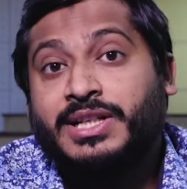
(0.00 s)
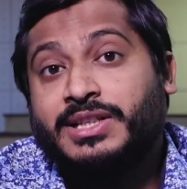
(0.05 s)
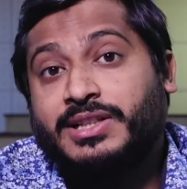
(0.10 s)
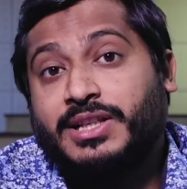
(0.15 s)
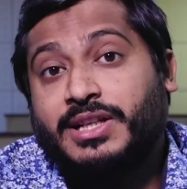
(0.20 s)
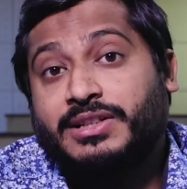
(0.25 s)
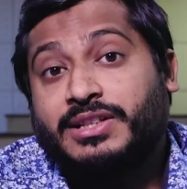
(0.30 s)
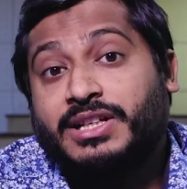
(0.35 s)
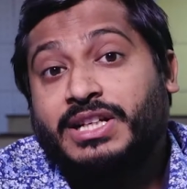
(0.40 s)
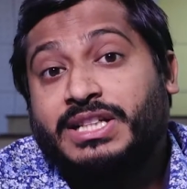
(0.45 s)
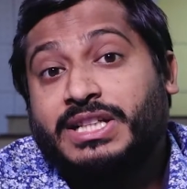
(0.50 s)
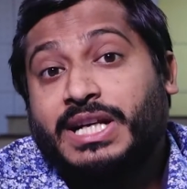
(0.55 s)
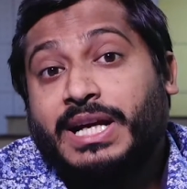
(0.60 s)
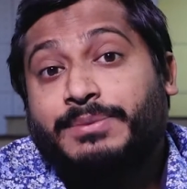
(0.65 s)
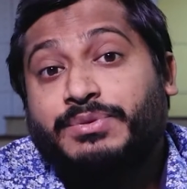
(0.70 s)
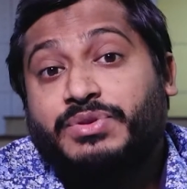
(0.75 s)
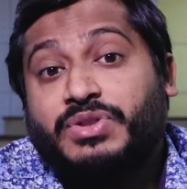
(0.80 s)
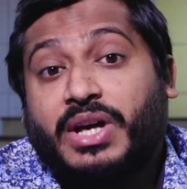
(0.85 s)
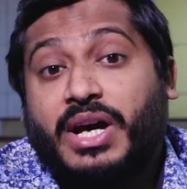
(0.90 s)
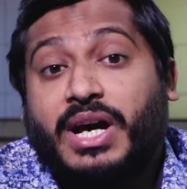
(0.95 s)
The three
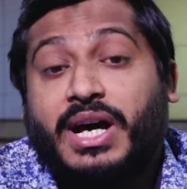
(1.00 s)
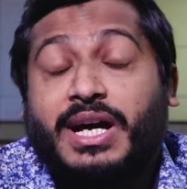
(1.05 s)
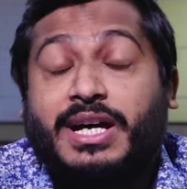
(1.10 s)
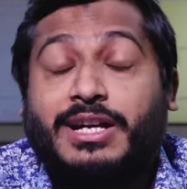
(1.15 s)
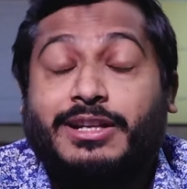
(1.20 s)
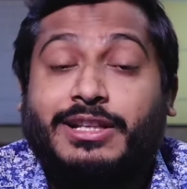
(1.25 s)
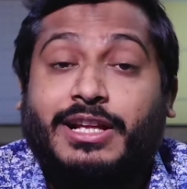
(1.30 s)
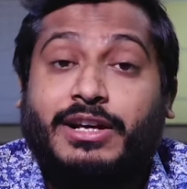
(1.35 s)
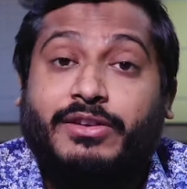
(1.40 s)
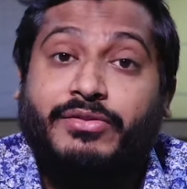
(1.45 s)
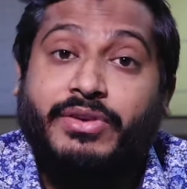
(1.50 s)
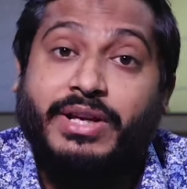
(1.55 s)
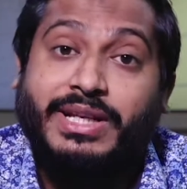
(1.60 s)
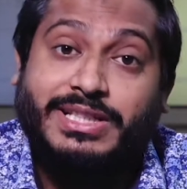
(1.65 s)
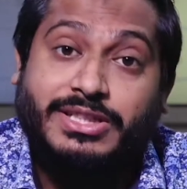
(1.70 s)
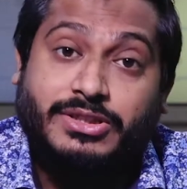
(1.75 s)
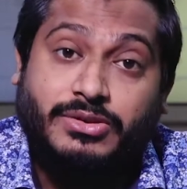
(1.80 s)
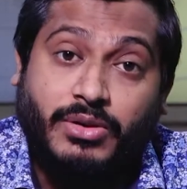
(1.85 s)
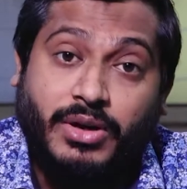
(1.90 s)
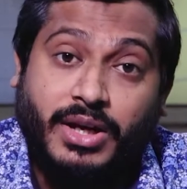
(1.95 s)
types are the
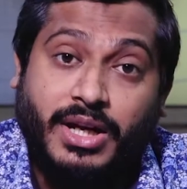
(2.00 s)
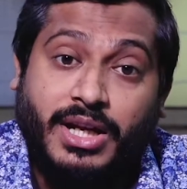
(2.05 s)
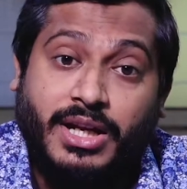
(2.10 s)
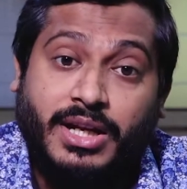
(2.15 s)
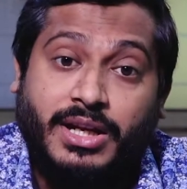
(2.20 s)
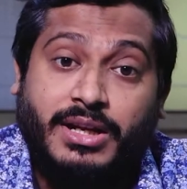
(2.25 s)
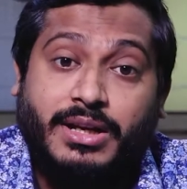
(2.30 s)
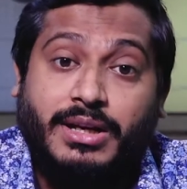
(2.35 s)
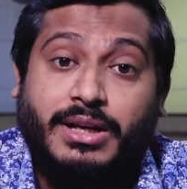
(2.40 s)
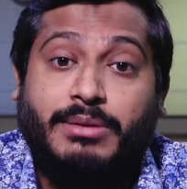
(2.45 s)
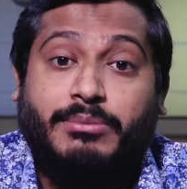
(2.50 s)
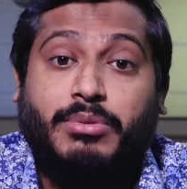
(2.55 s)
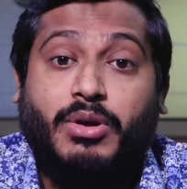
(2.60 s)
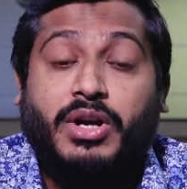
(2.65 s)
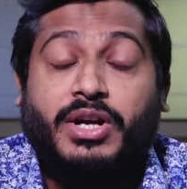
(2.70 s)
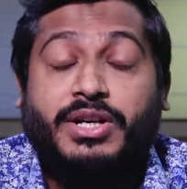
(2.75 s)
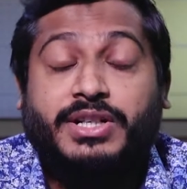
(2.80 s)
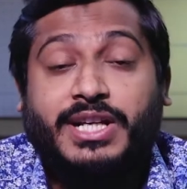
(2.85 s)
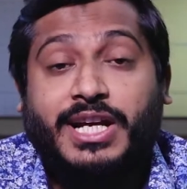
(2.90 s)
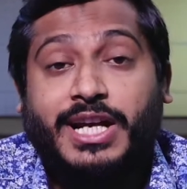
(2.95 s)
fixed oil,
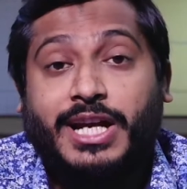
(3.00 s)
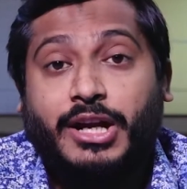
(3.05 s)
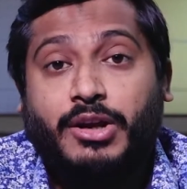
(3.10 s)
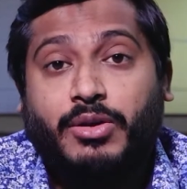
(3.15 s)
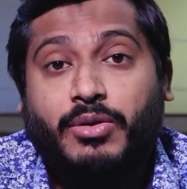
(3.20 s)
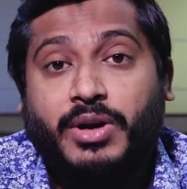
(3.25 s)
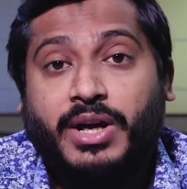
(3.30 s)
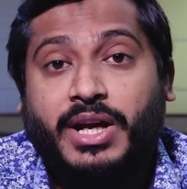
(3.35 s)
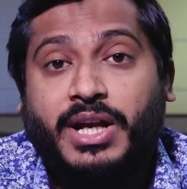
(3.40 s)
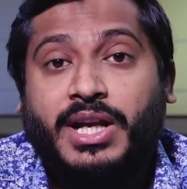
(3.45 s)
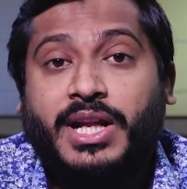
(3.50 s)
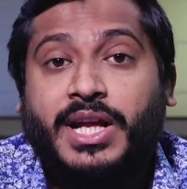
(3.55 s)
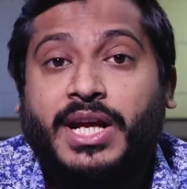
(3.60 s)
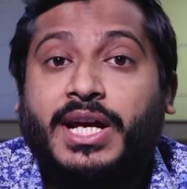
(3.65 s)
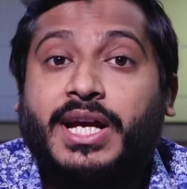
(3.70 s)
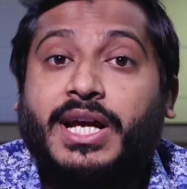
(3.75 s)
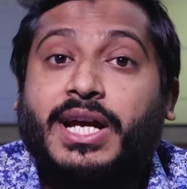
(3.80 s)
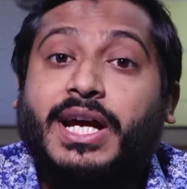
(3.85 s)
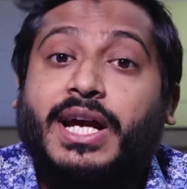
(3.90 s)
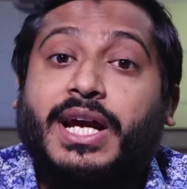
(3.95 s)
volatile oil
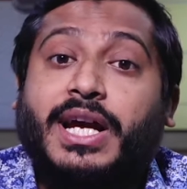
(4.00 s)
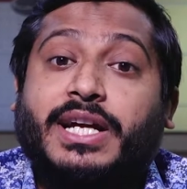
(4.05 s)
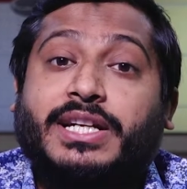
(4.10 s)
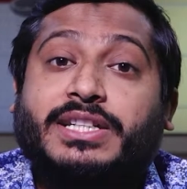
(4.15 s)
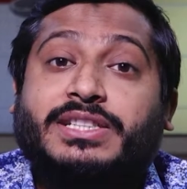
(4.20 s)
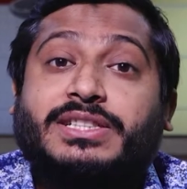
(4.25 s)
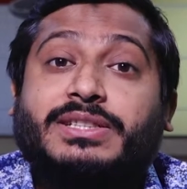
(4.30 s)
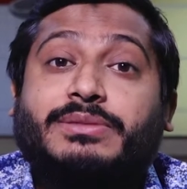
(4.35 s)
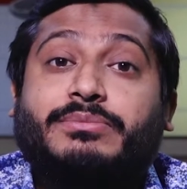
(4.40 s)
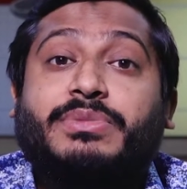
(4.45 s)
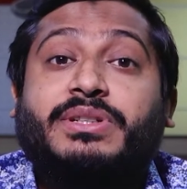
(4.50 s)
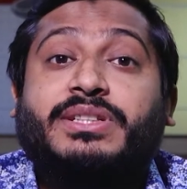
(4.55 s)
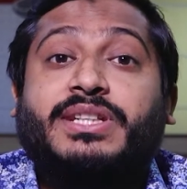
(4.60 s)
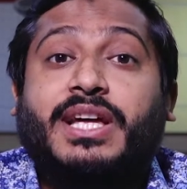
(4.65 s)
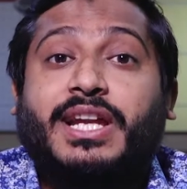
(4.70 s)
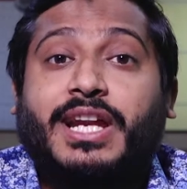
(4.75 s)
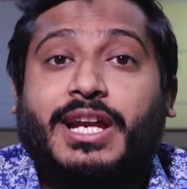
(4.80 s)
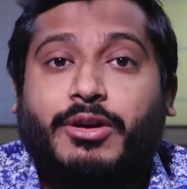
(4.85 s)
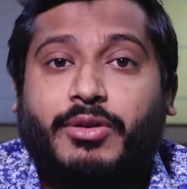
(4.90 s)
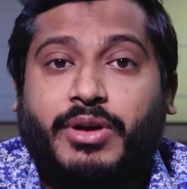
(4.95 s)
and
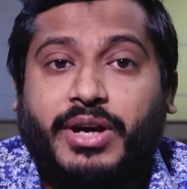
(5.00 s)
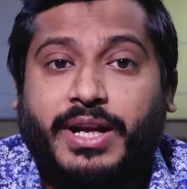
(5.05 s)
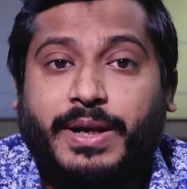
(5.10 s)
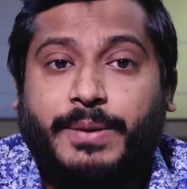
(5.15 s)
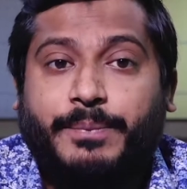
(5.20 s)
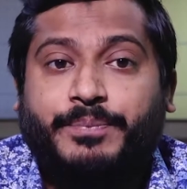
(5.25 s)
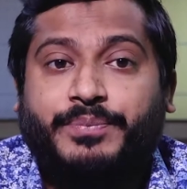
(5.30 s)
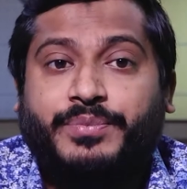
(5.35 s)
mineral oil.